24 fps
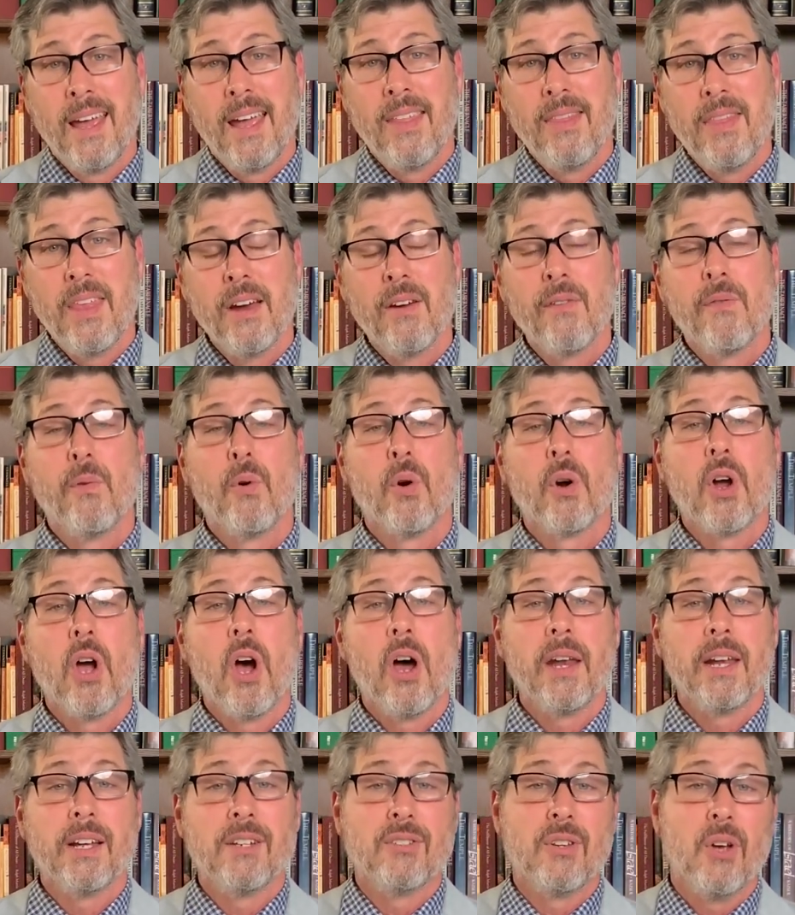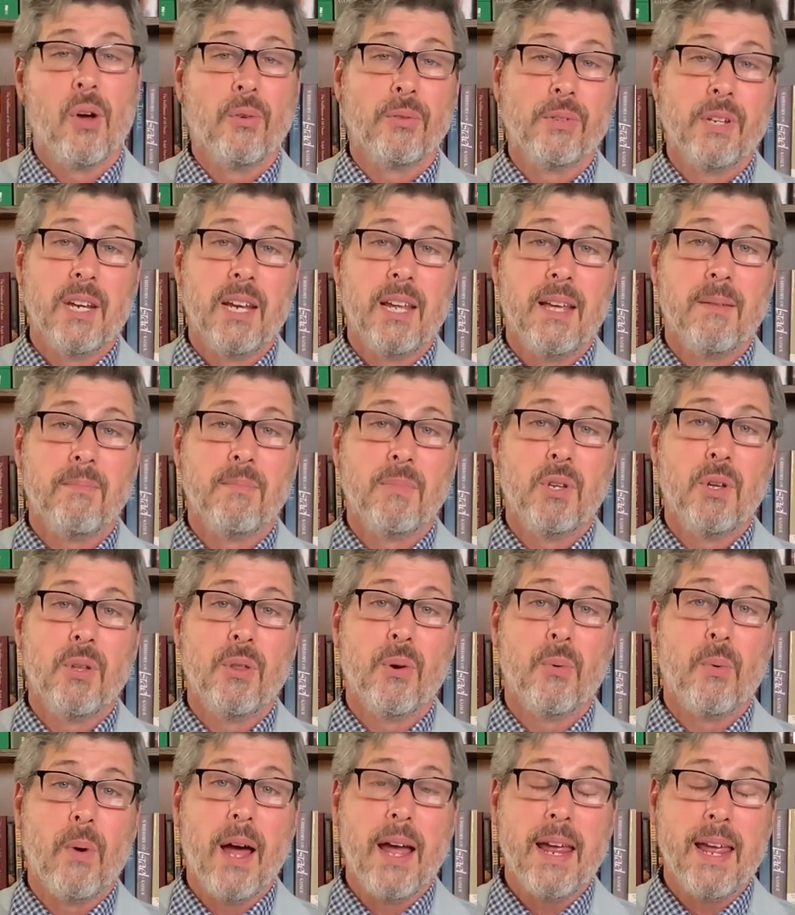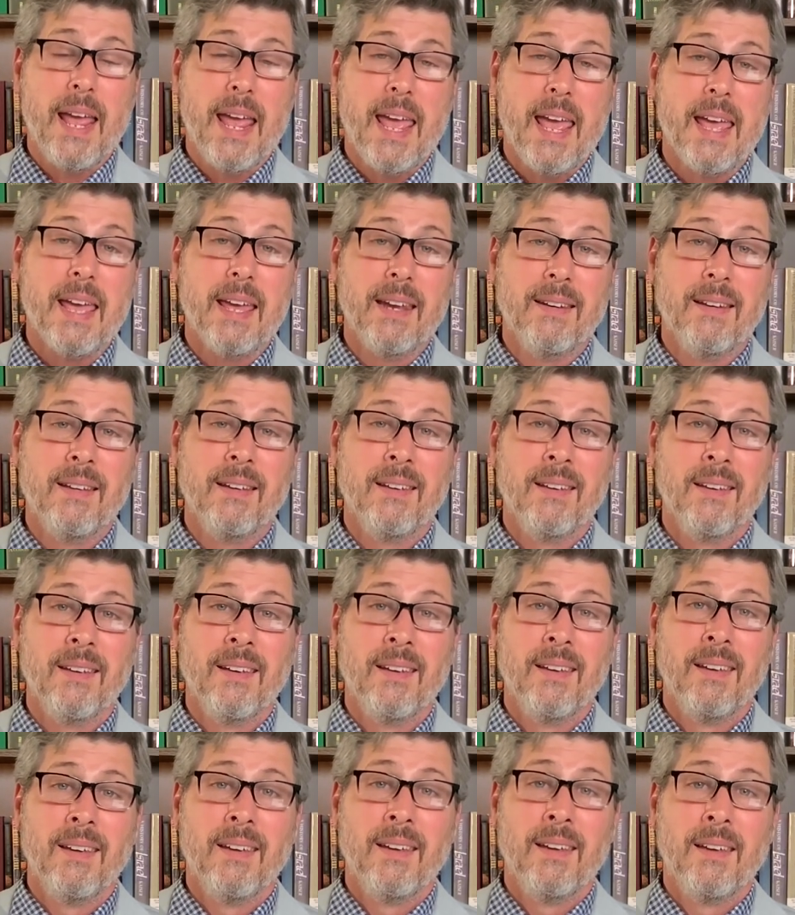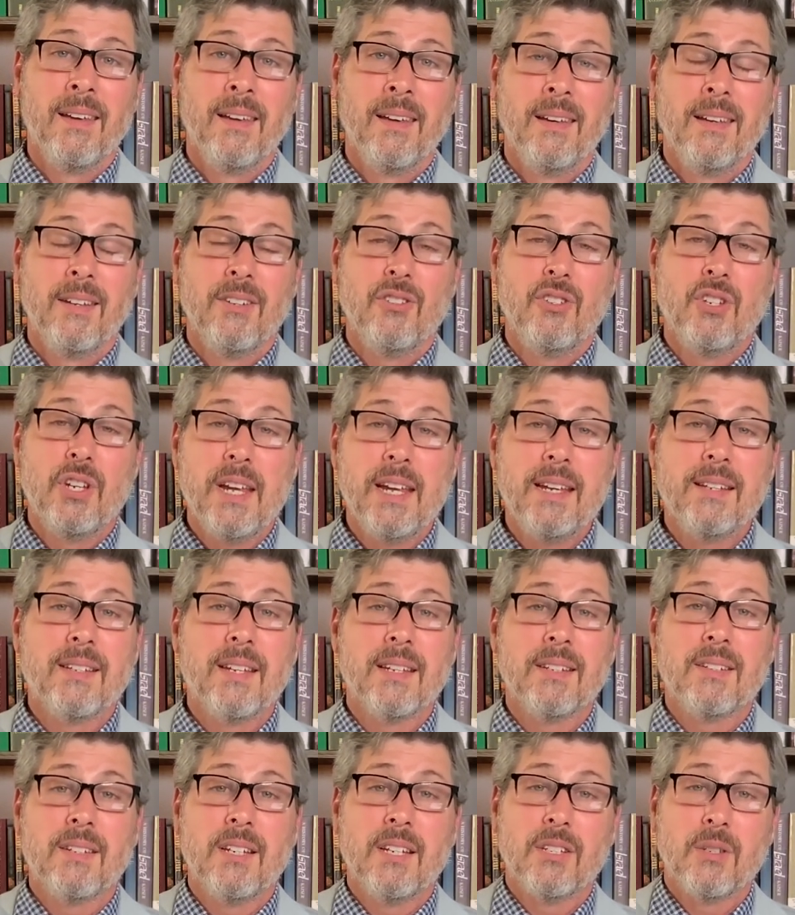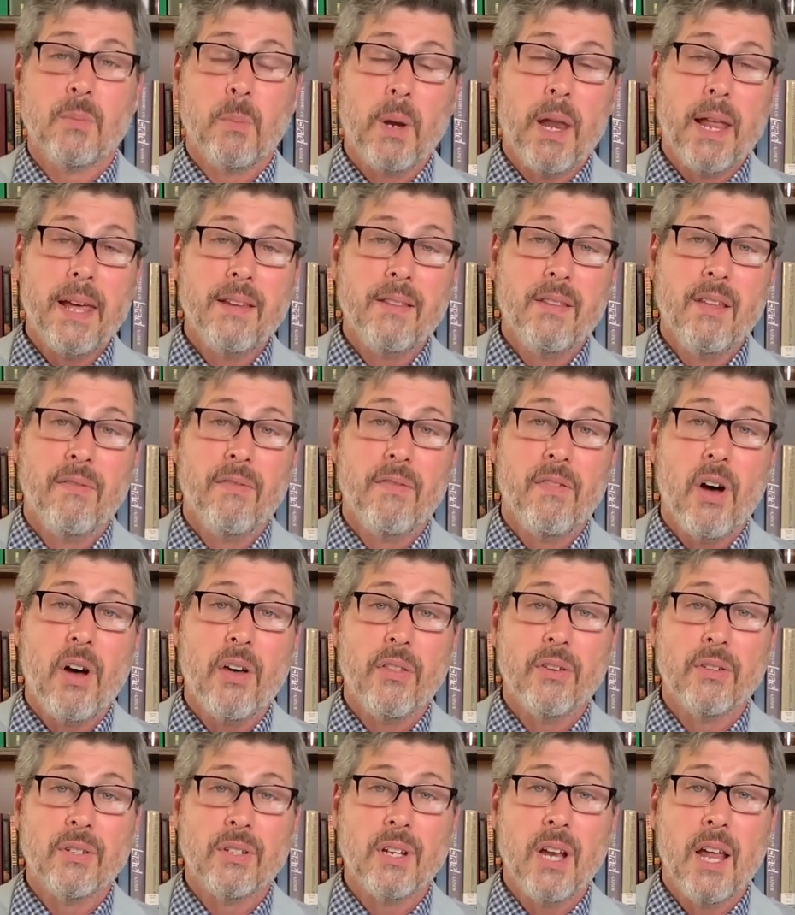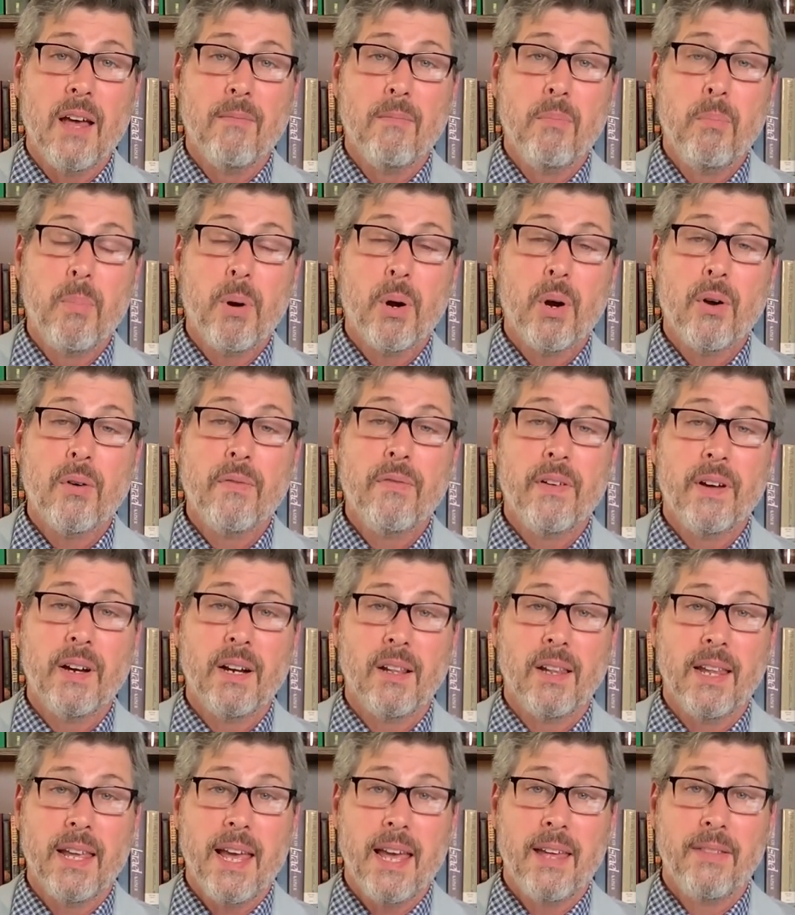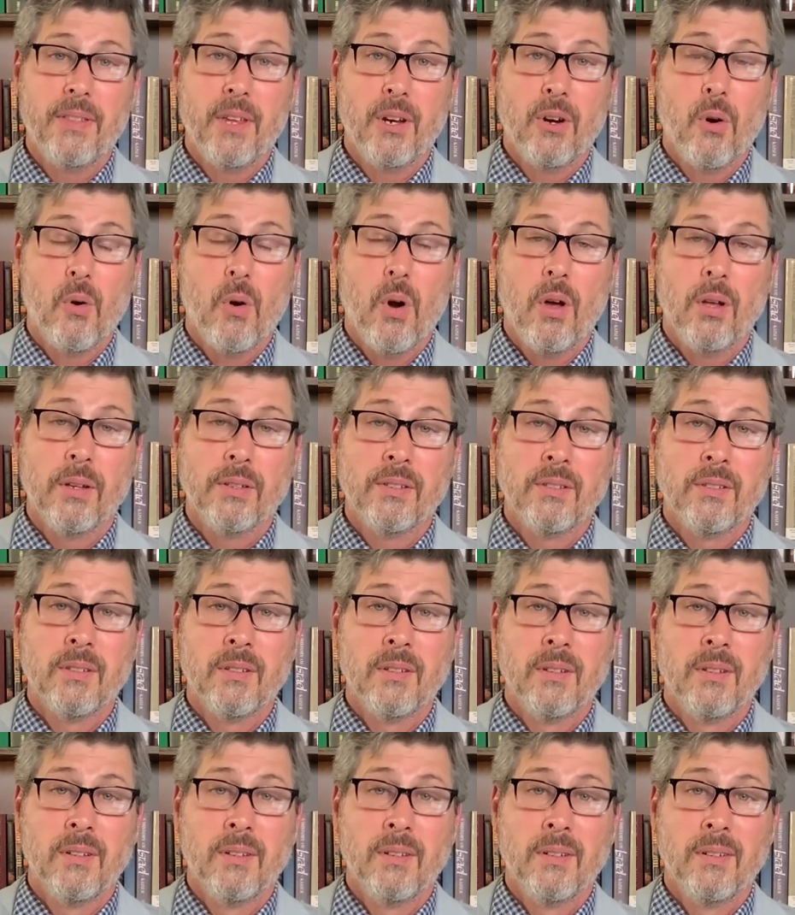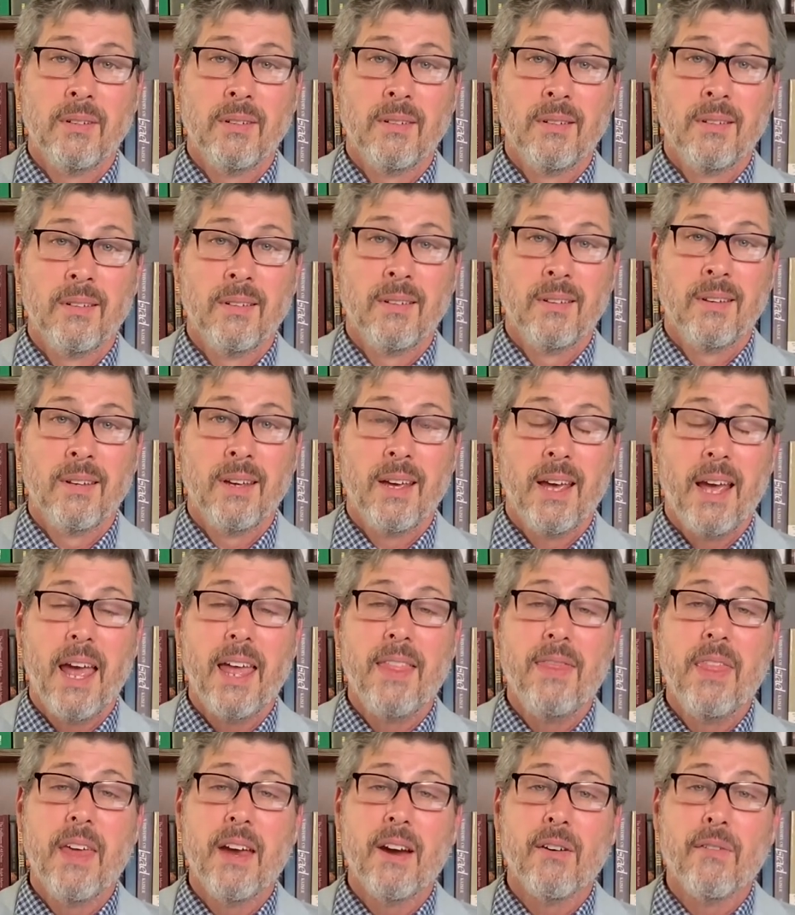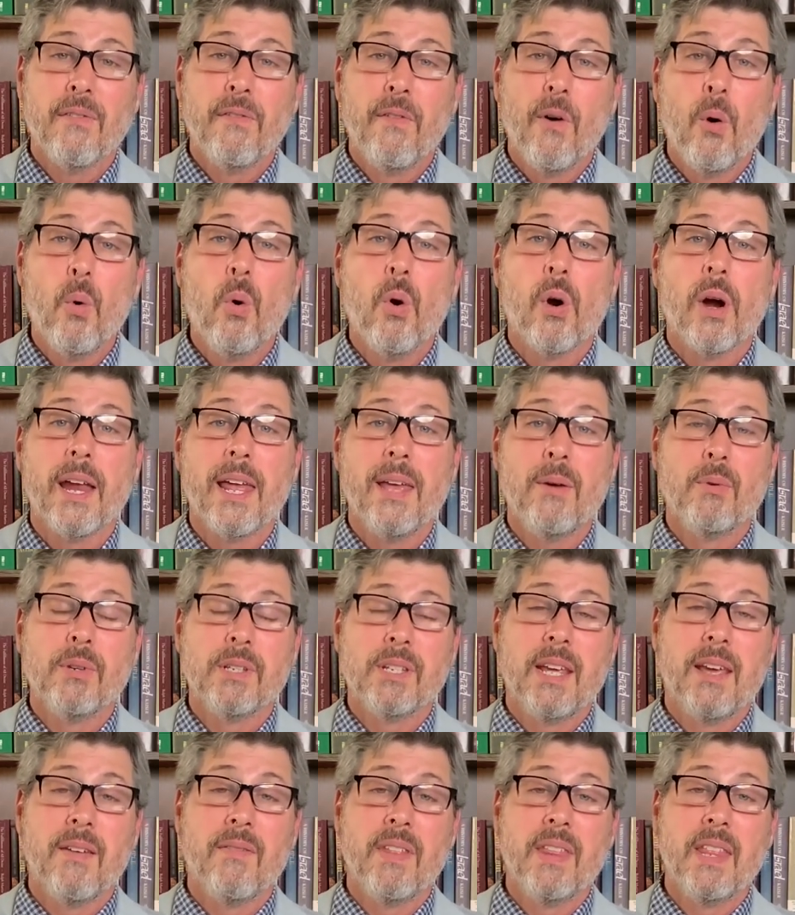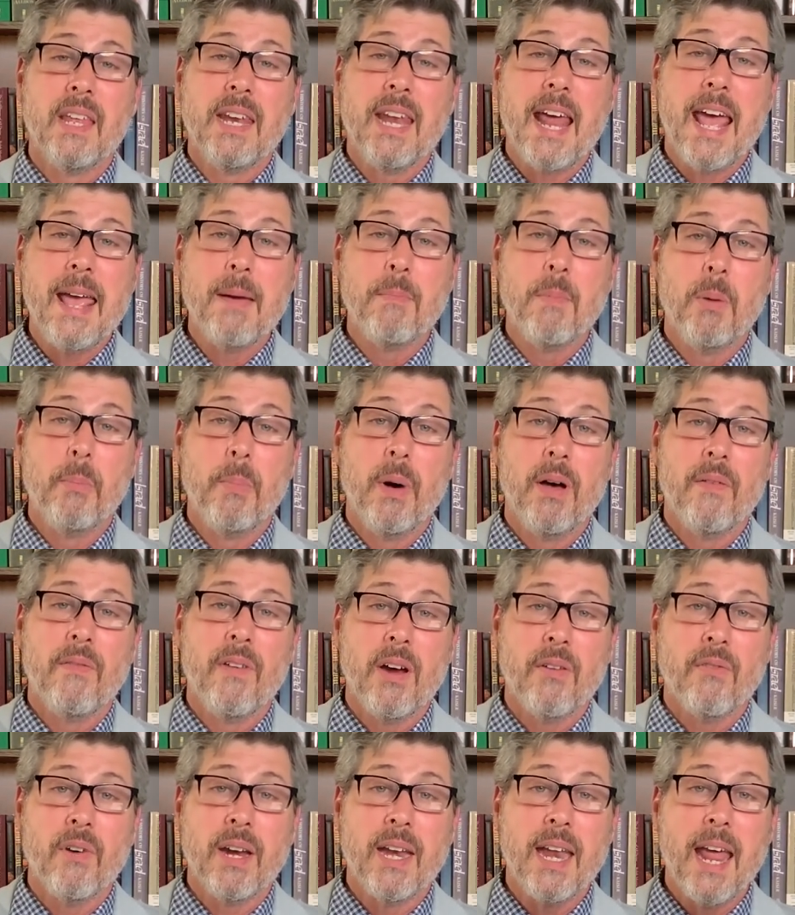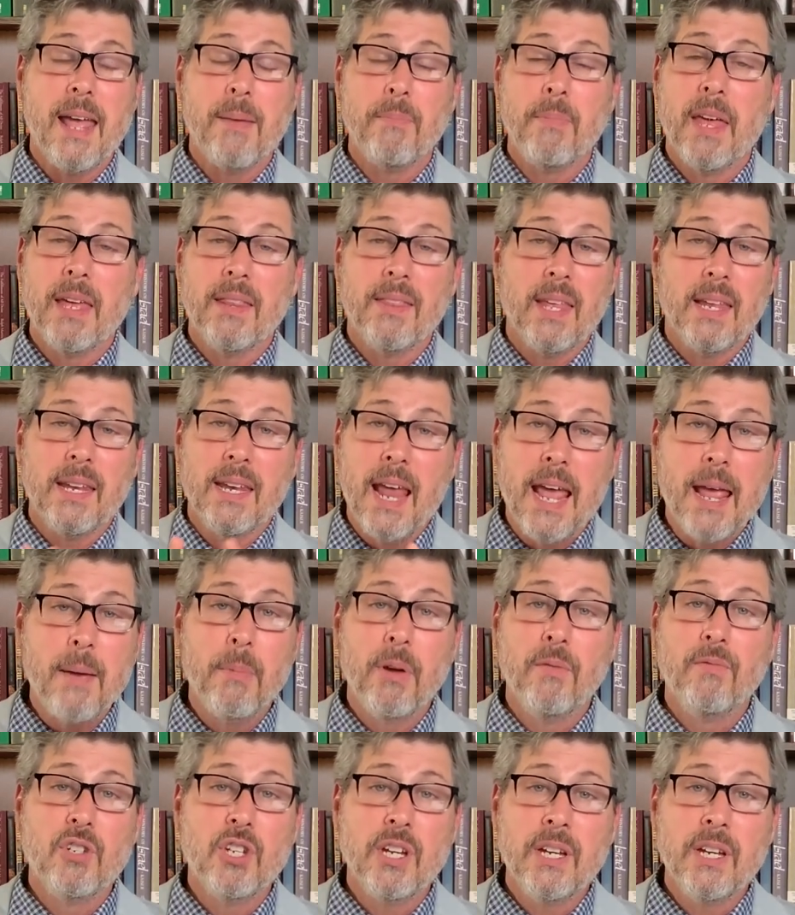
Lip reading: and therefore God exalted him to the right hand. Jesus displayed the Father's love perfectly at the cross. And therefore he was given the name above every name, that the name of